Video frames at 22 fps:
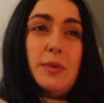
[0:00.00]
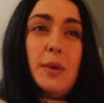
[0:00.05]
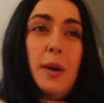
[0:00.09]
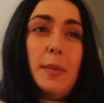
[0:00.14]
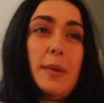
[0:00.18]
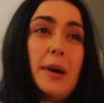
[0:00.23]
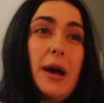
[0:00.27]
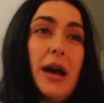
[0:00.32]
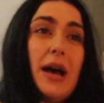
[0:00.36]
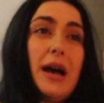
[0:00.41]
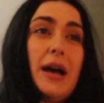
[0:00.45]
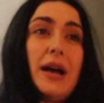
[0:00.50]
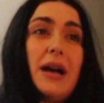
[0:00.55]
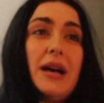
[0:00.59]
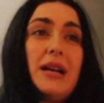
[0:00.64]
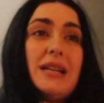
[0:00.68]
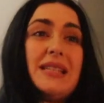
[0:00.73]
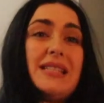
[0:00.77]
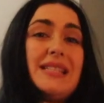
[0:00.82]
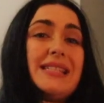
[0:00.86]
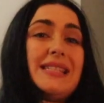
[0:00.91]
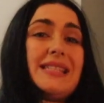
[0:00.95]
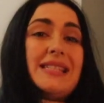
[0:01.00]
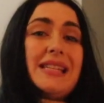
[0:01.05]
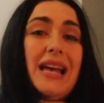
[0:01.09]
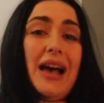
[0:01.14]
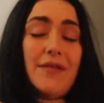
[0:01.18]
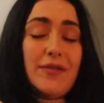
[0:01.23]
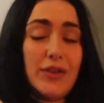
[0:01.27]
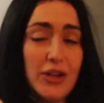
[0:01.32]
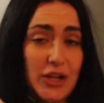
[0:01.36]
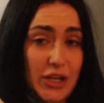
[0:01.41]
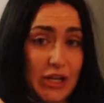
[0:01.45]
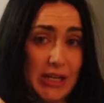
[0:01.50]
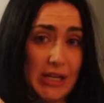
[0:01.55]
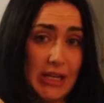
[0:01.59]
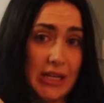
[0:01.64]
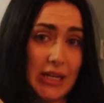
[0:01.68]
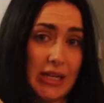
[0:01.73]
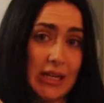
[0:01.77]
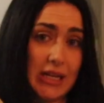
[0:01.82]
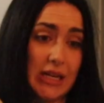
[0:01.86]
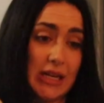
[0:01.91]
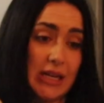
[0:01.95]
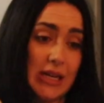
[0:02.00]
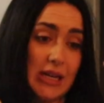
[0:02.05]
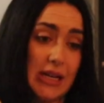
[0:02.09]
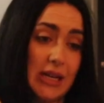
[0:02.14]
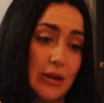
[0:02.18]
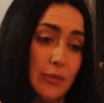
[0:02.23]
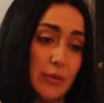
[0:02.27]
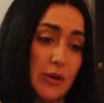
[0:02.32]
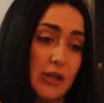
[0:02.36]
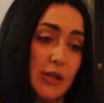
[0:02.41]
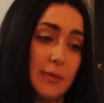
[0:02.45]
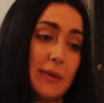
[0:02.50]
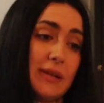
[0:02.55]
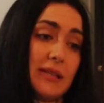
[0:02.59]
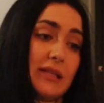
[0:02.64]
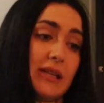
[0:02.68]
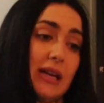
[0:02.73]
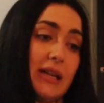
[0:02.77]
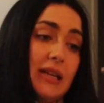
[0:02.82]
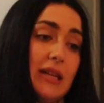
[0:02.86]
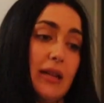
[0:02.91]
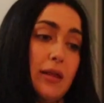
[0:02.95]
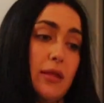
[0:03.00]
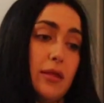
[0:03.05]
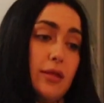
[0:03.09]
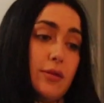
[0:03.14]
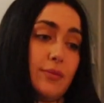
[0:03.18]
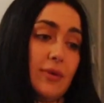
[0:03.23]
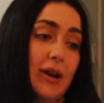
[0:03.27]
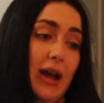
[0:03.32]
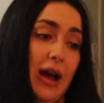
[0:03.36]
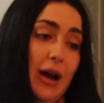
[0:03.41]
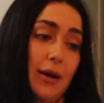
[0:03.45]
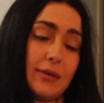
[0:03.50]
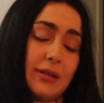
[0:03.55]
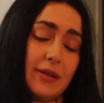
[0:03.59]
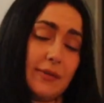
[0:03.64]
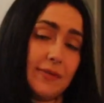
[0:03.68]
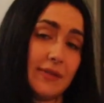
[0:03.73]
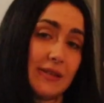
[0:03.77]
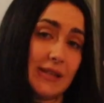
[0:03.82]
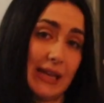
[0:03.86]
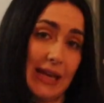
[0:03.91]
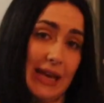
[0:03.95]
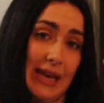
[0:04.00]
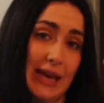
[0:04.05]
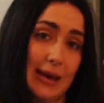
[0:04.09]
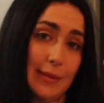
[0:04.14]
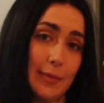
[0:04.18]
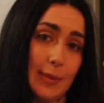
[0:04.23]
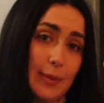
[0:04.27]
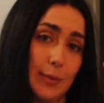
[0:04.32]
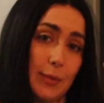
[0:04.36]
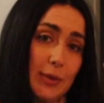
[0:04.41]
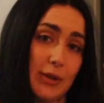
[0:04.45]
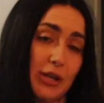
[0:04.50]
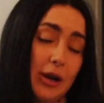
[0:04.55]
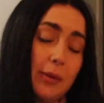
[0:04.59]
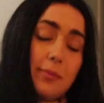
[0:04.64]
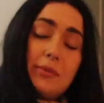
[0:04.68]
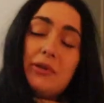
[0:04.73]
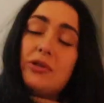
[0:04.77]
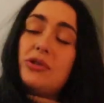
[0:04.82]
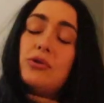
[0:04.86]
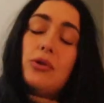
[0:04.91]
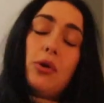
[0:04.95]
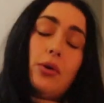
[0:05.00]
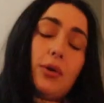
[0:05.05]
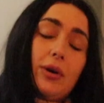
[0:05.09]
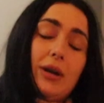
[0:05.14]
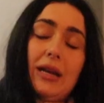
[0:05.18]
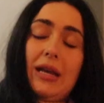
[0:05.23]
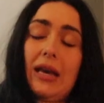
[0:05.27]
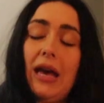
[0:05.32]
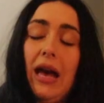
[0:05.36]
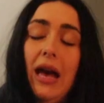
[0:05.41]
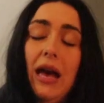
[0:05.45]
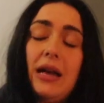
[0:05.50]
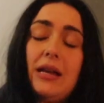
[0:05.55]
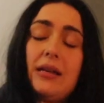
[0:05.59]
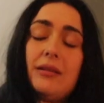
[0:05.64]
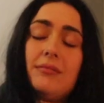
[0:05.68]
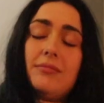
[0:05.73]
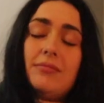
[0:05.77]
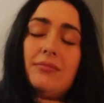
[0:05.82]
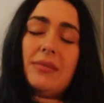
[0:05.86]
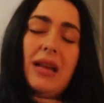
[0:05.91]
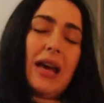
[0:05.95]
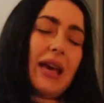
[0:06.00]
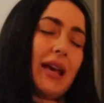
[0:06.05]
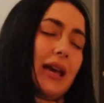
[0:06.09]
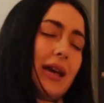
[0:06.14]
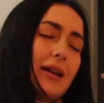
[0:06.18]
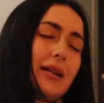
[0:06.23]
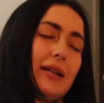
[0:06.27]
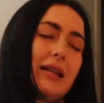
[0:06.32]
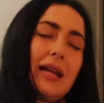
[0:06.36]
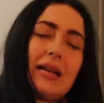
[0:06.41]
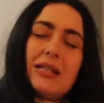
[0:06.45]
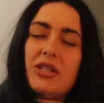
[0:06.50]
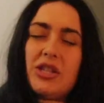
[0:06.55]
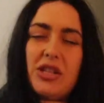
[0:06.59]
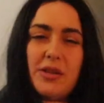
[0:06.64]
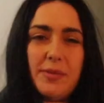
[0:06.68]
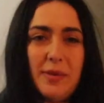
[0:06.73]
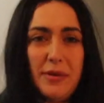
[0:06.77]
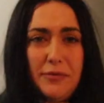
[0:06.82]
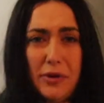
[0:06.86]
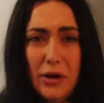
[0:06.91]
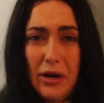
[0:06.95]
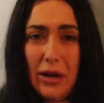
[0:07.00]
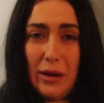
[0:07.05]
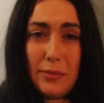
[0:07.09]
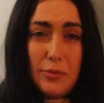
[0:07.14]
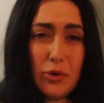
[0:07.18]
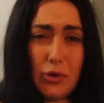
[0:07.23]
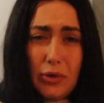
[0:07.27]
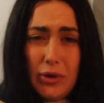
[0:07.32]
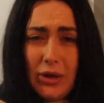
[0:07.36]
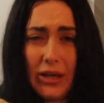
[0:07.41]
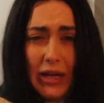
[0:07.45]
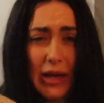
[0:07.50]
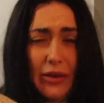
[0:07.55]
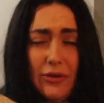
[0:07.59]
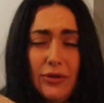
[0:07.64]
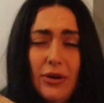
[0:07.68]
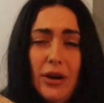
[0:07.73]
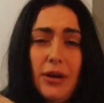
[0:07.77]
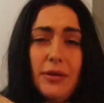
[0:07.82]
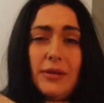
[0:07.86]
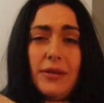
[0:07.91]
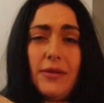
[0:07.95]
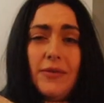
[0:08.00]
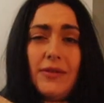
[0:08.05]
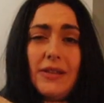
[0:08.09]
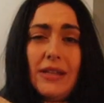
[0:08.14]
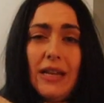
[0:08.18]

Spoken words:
to be up at 7, which means I need 3 hours of sleep, which I'm just not gonna get. Like, let's just be real, I'm not gonna get 3 hours of